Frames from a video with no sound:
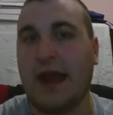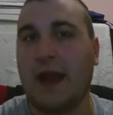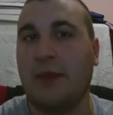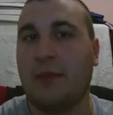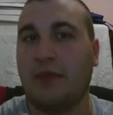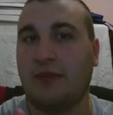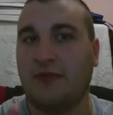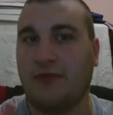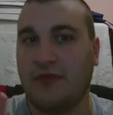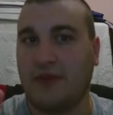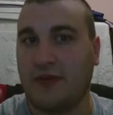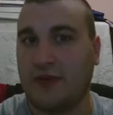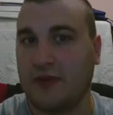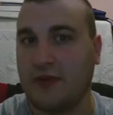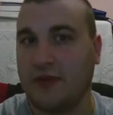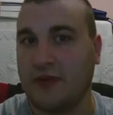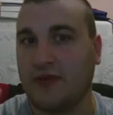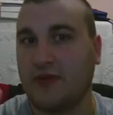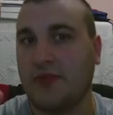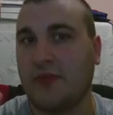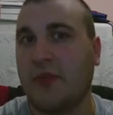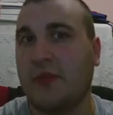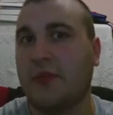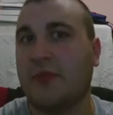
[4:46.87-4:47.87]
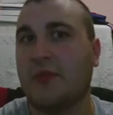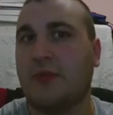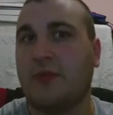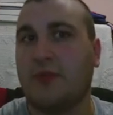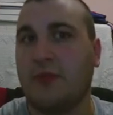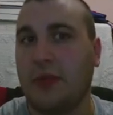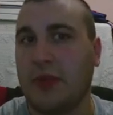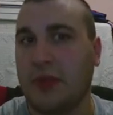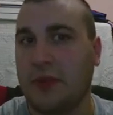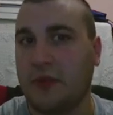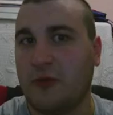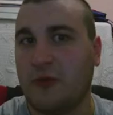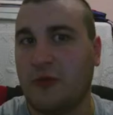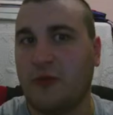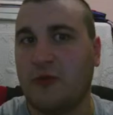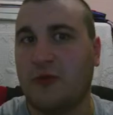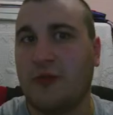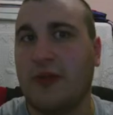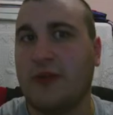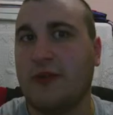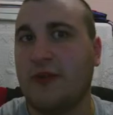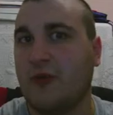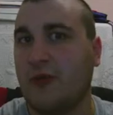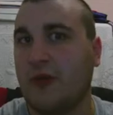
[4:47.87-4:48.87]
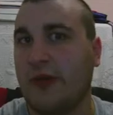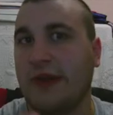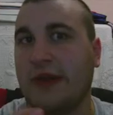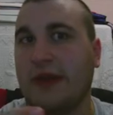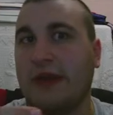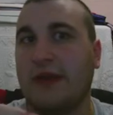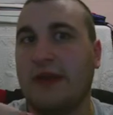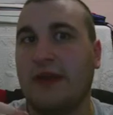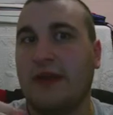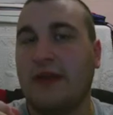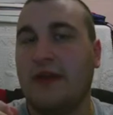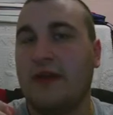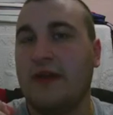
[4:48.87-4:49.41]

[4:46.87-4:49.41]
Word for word: I prefer to remember people by the way